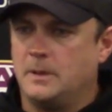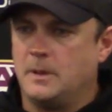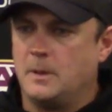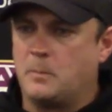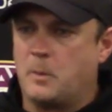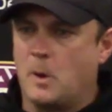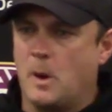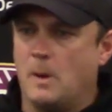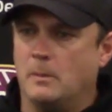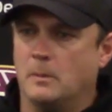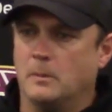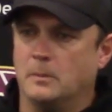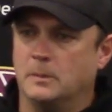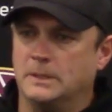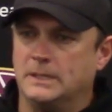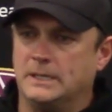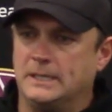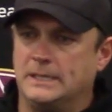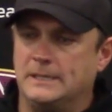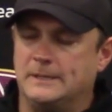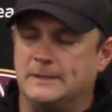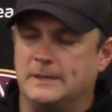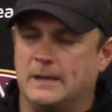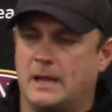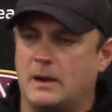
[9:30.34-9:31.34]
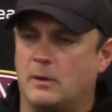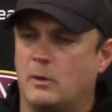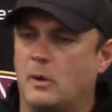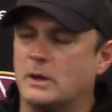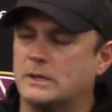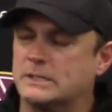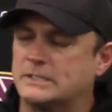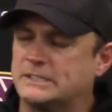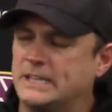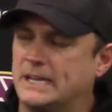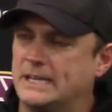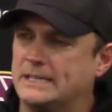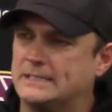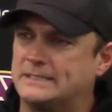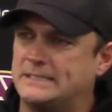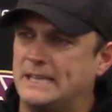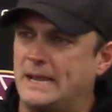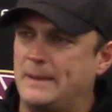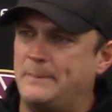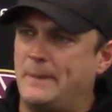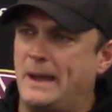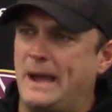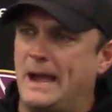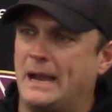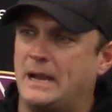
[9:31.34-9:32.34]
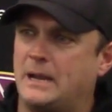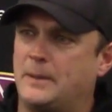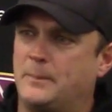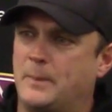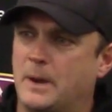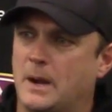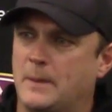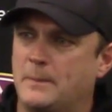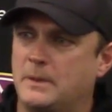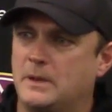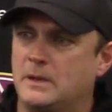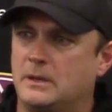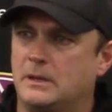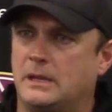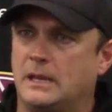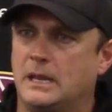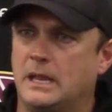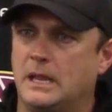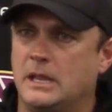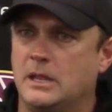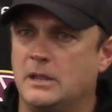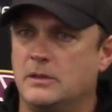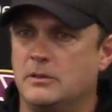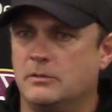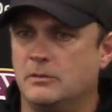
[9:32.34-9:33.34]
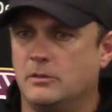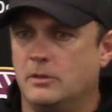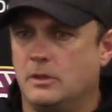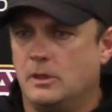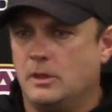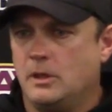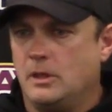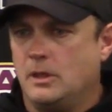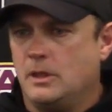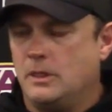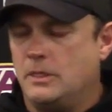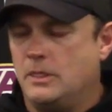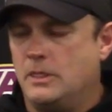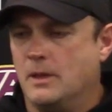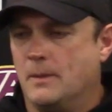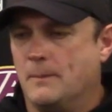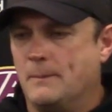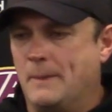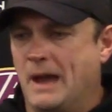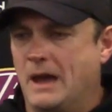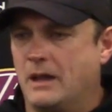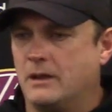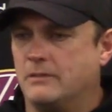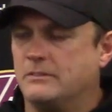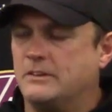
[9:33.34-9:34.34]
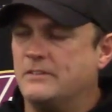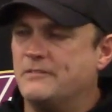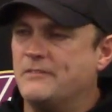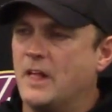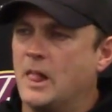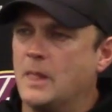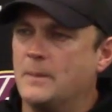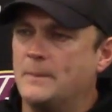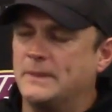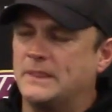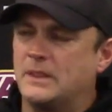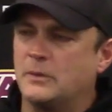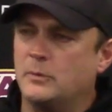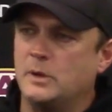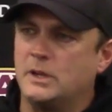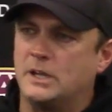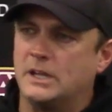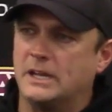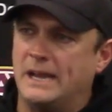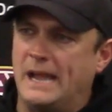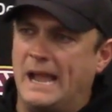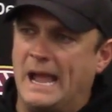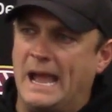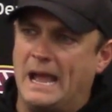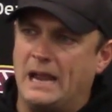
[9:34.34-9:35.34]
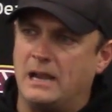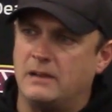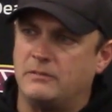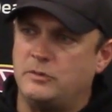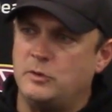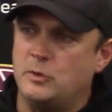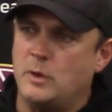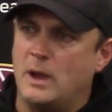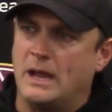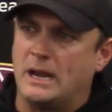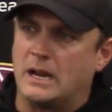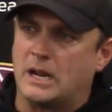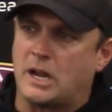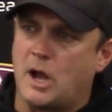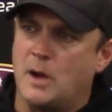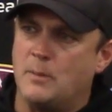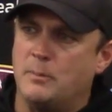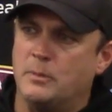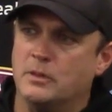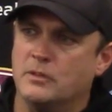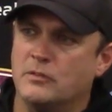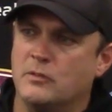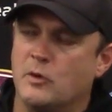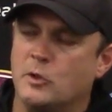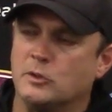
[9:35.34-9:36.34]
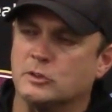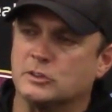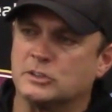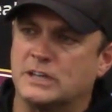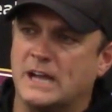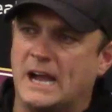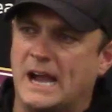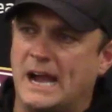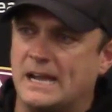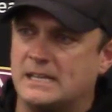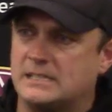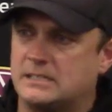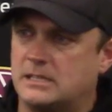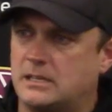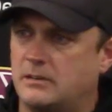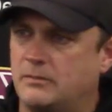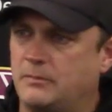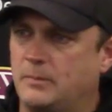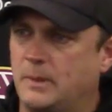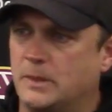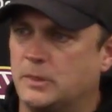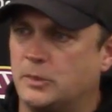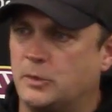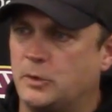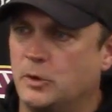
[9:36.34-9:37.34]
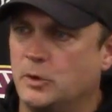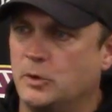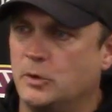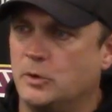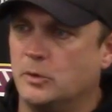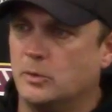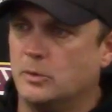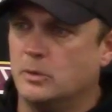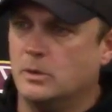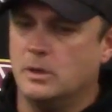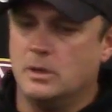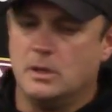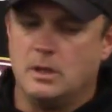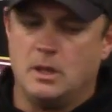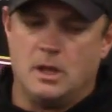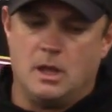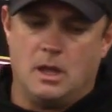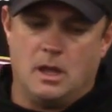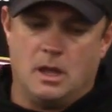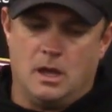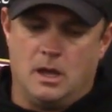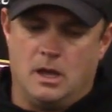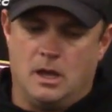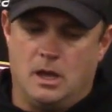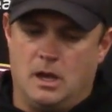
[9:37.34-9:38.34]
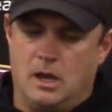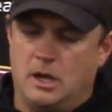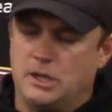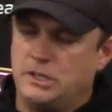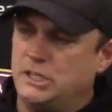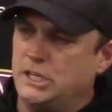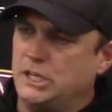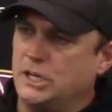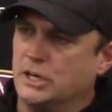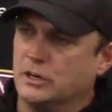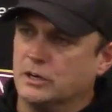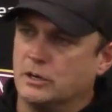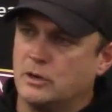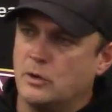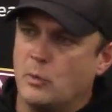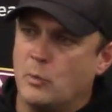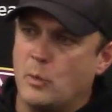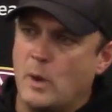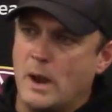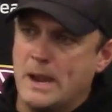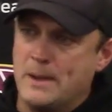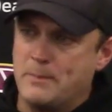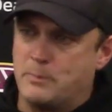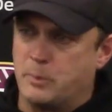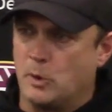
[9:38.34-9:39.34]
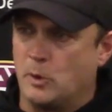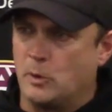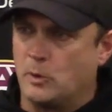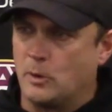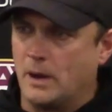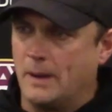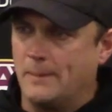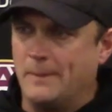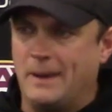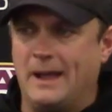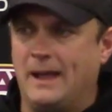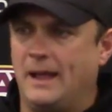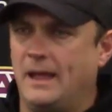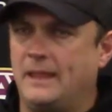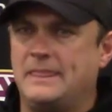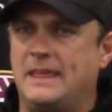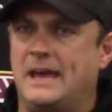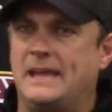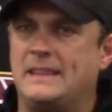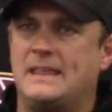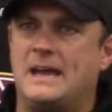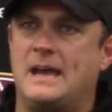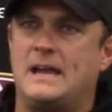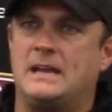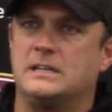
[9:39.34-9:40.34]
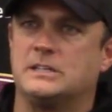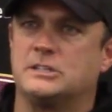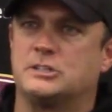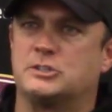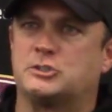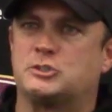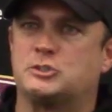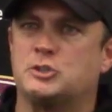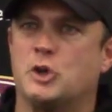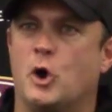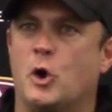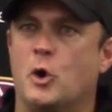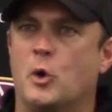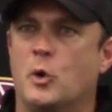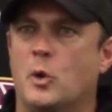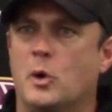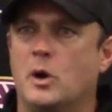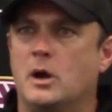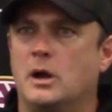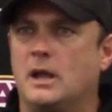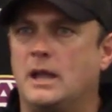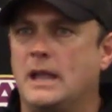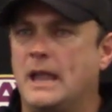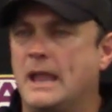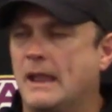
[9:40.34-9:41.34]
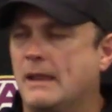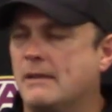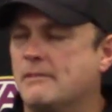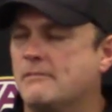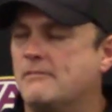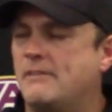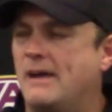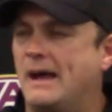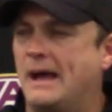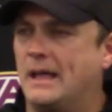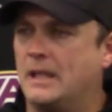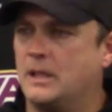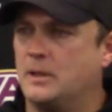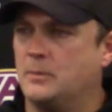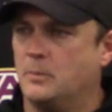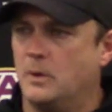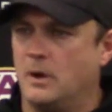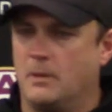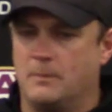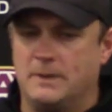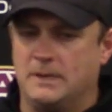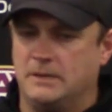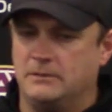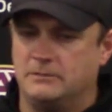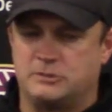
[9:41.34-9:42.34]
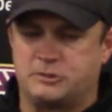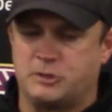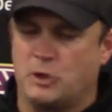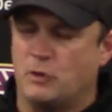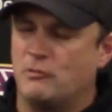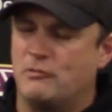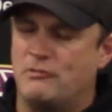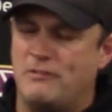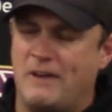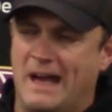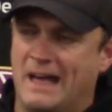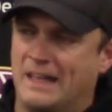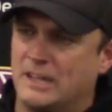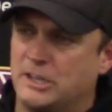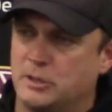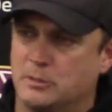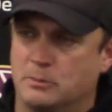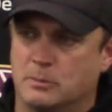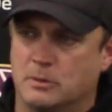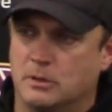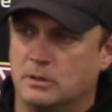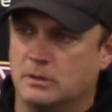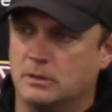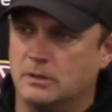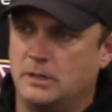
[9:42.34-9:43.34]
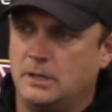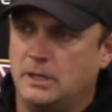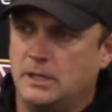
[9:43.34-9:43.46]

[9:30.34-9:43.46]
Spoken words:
probably, I don't want to say a setback, but I mean, the amount of development that we could have had if you had a couple of older guys that have been through a year in a weight program. That is so invaluable, I mean, so valuable,